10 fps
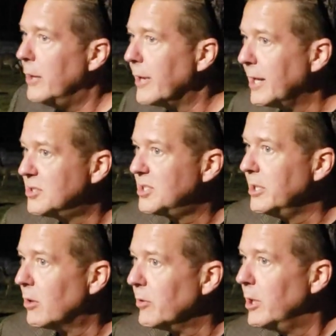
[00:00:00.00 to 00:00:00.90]
And then I'd see
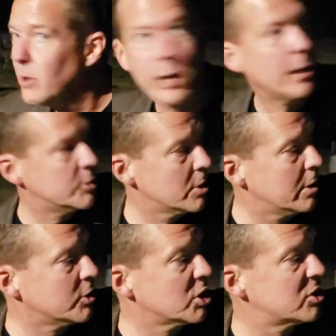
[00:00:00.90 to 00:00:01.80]
it over here and I'd
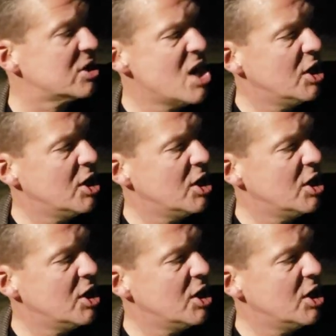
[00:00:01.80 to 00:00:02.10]
turn, just,